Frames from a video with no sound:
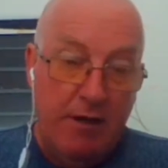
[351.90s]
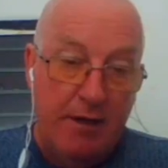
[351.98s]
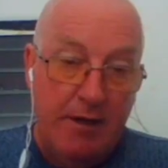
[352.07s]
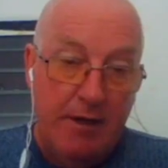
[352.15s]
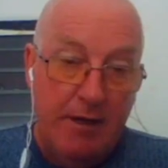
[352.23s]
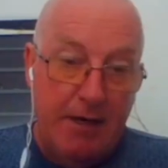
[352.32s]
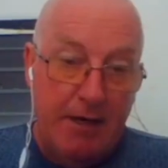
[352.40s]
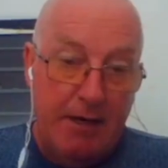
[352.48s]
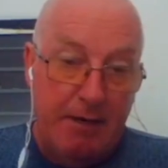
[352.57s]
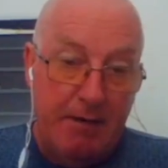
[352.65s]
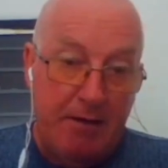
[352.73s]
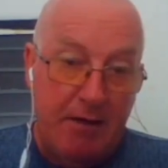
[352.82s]

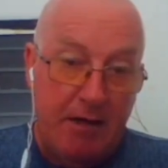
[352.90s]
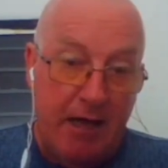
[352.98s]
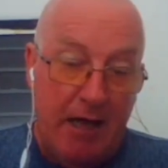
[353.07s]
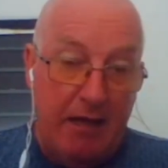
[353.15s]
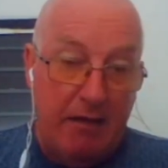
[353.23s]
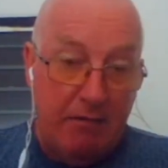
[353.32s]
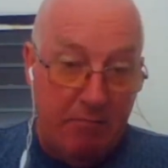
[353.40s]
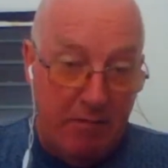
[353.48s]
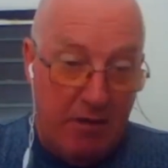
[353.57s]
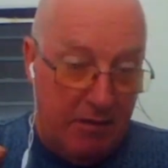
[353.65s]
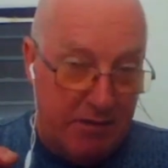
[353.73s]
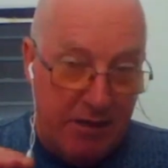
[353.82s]
And
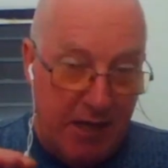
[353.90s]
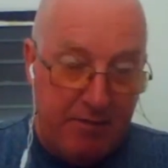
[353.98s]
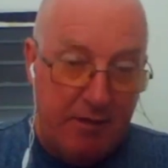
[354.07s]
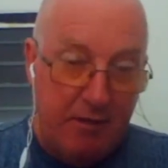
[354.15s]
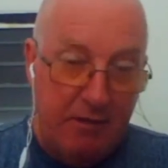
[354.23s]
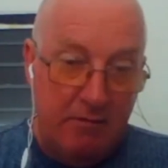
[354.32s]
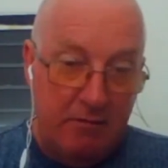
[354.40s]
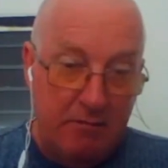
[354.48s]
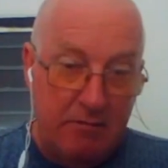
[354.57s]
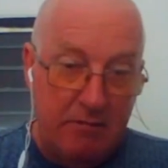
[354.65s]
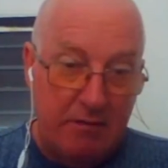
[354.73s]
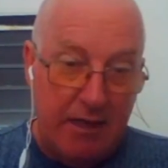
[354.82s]
there's nothing
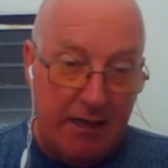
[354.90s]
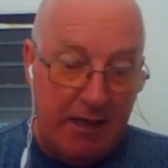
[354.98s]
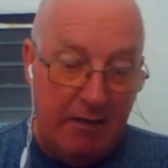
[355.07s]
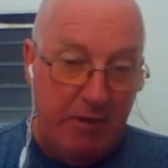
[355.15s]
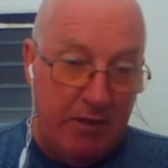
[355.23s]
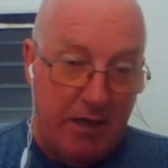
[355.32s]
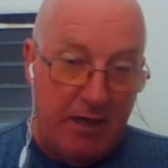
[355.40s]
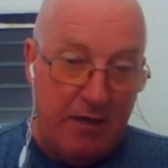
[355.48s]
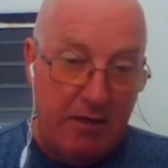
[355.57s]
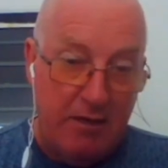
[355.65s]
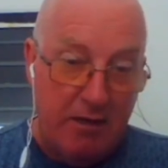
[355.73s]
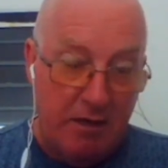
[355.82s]
that can be
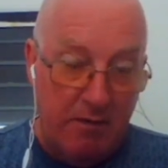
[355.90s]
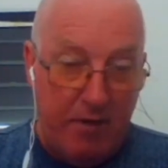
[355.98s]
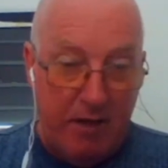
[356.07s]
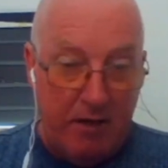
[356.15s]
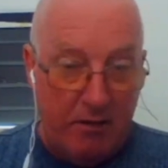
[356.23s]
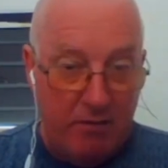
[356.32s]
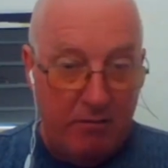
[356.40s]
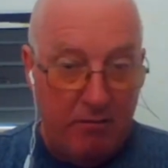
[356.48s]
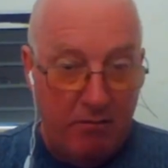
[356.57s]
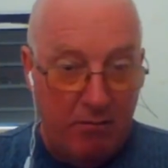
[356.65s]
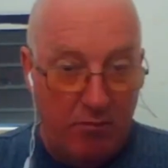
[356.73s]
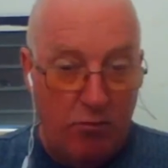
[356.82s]
done about
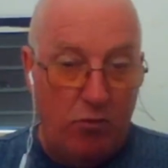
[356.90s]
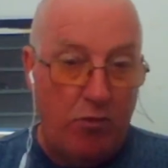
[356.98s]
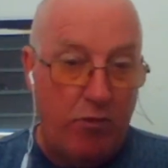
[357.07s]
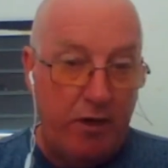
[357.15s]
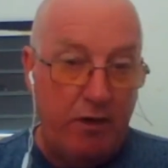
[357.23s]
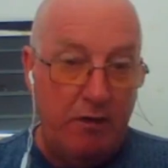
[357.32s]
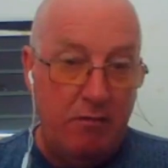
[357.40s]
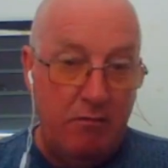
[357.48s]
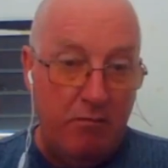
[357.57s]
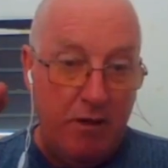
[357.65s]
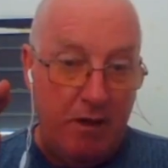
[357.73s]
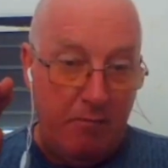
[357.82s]
thawing
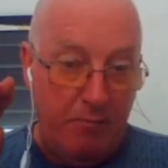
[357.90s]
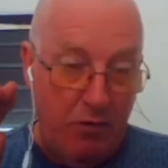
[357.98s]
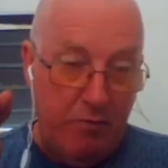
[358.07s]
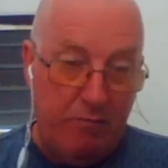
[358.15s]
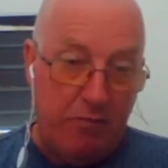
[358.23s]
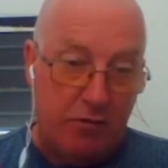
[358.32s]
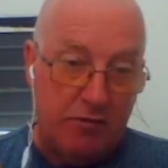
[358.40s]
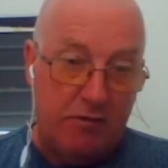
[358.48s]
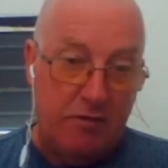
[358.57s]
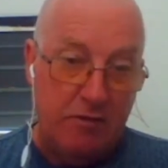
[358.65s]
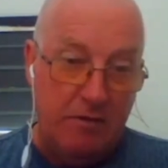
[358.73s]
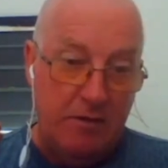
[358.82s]

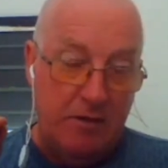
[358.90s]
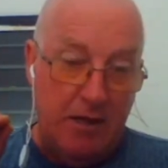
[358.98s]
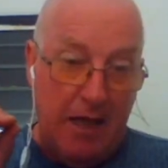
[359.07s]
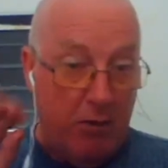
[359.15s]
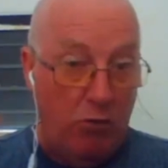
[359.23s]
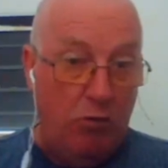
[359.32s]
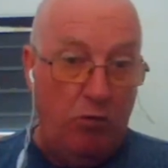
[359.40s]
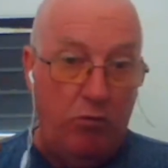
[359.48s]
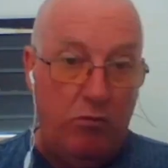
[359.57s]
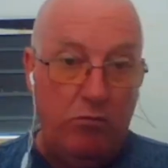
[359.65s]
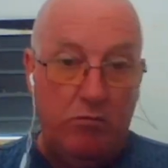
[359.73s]
permafrost at all.